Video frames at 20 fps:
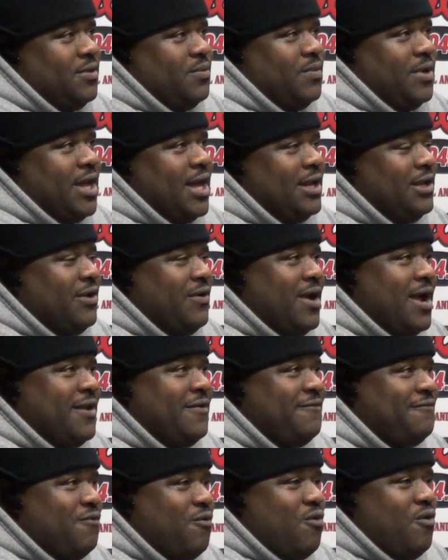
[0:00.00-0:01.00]
We got to learn how to
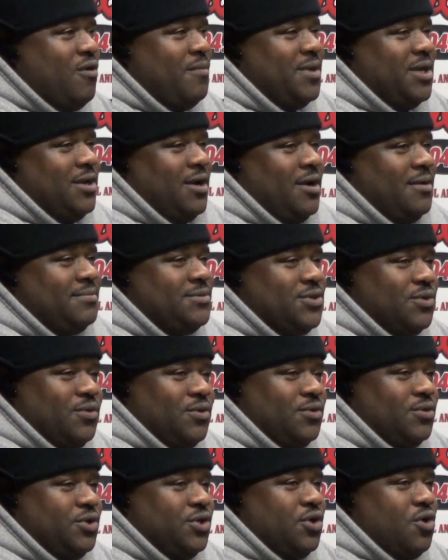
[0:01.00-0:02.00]
form it up to,
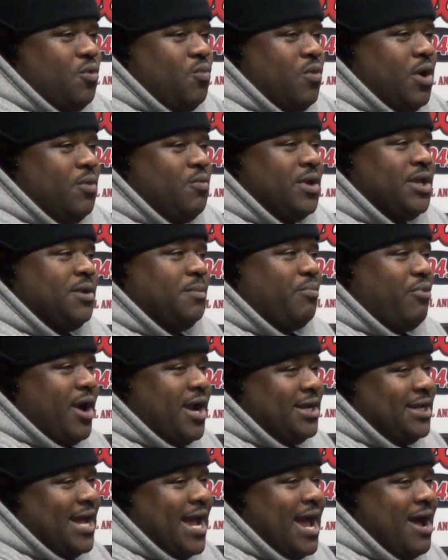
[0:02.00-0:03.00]
you know, where we can
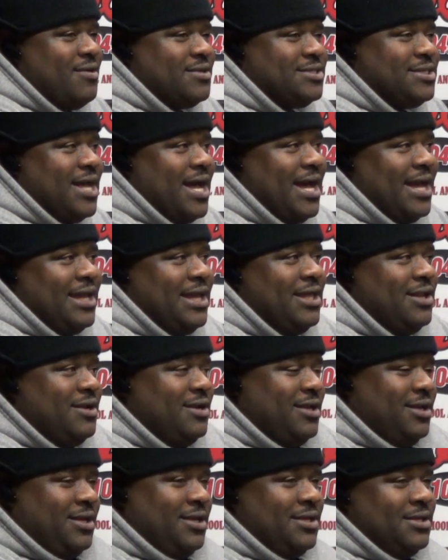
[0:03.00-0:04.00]
bring the outside
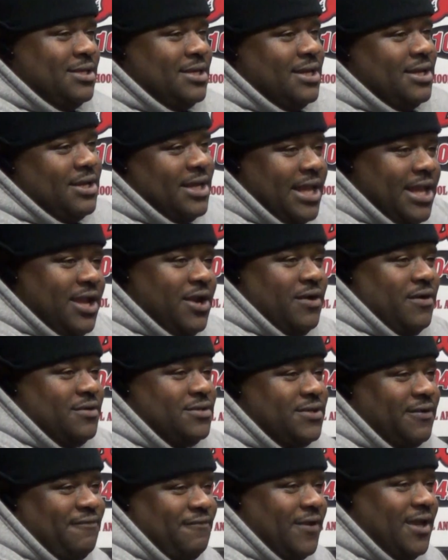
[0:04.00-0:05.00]
entity here
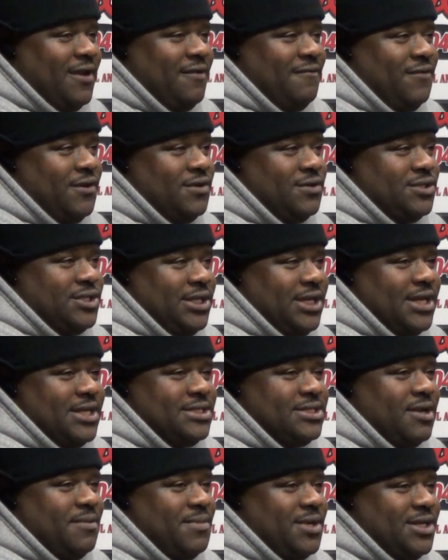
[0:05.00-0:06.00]
to Fayetteville to get
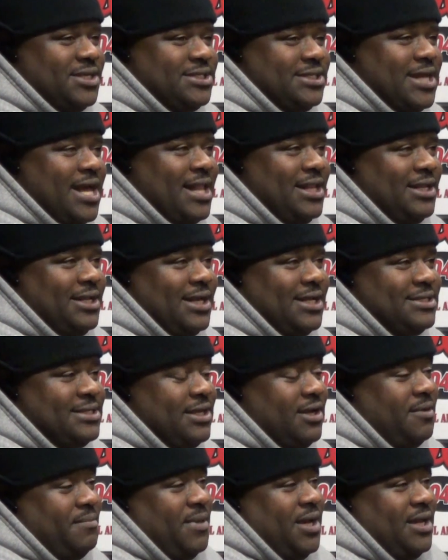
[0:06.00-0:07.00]
some of this talent that's
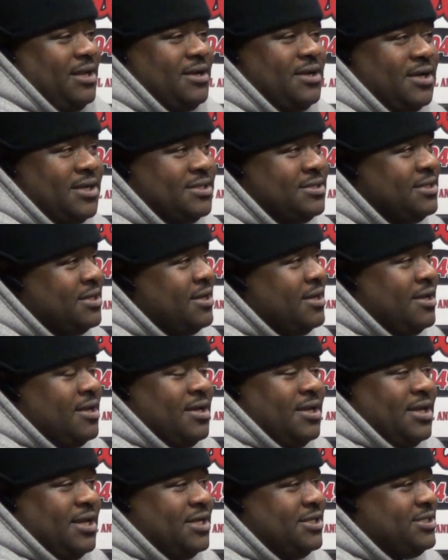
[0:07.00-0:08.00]
here, man, because
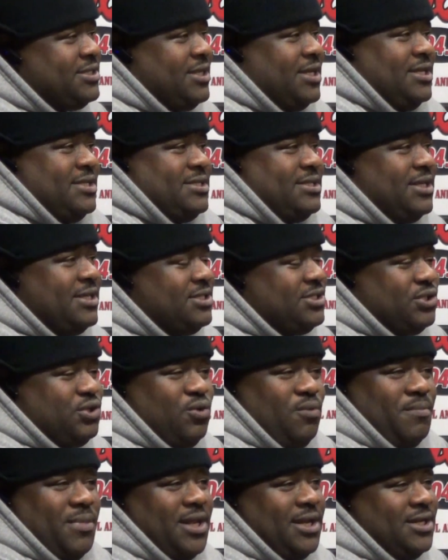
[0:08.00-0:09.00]
it's
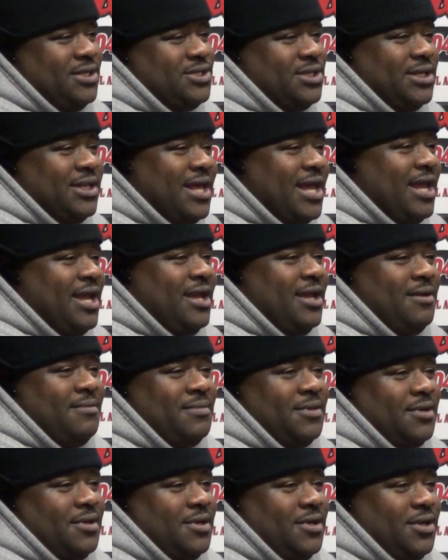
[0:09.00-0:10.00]
too many to name,
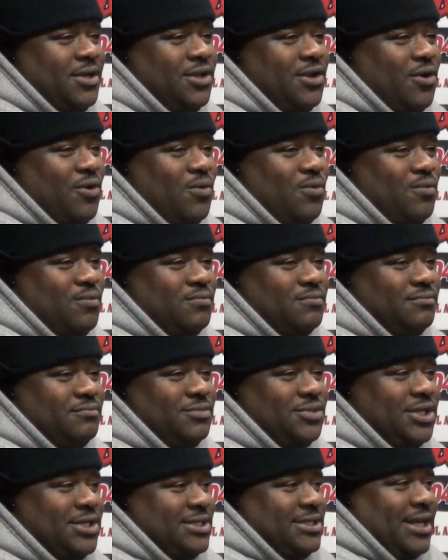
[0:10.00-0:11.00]
you know,
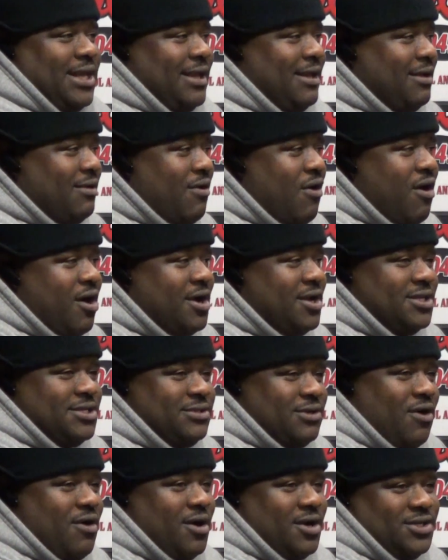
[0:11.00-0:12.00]
just
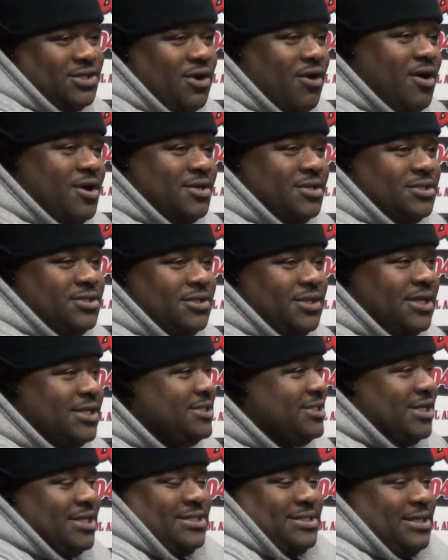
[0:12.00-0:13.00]
artists.
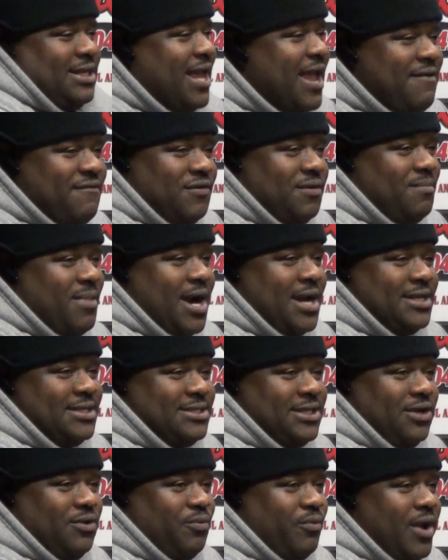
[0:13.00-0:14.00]
It's just everybody's
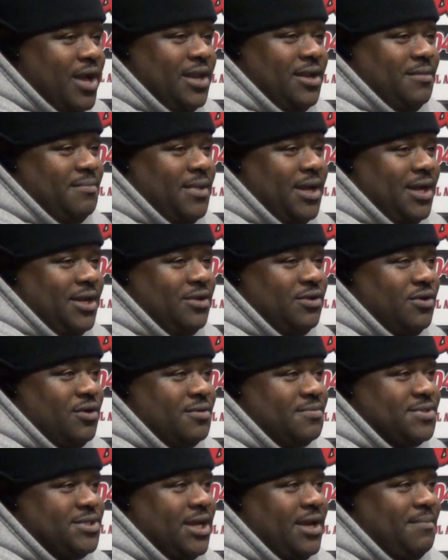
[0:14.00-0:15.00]
here ready, man, you know what
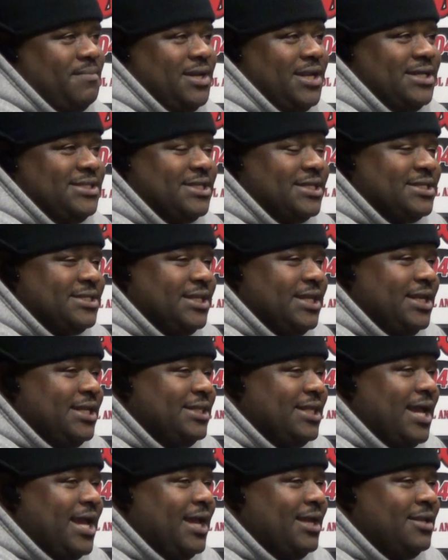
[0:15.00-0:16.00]
I'm saying? But they just need
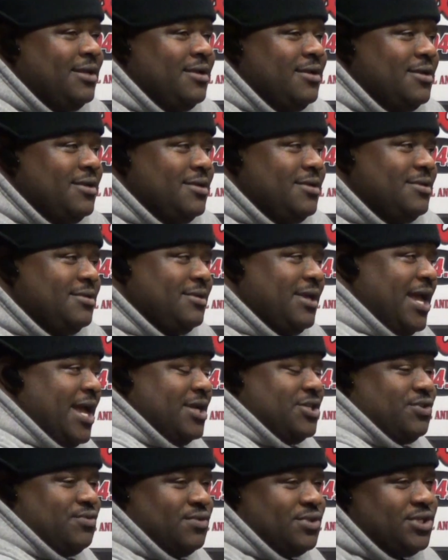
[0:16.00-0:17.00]
that
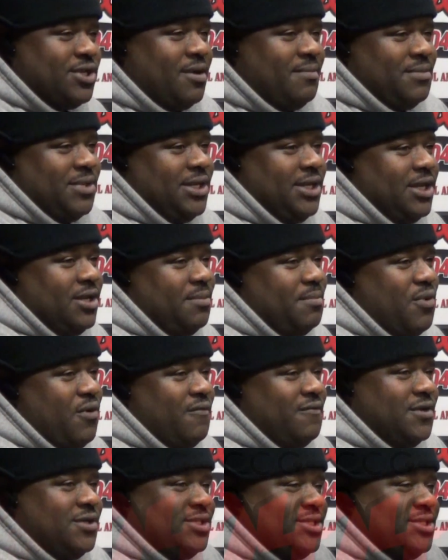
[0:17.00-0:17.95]
extra something to get them over the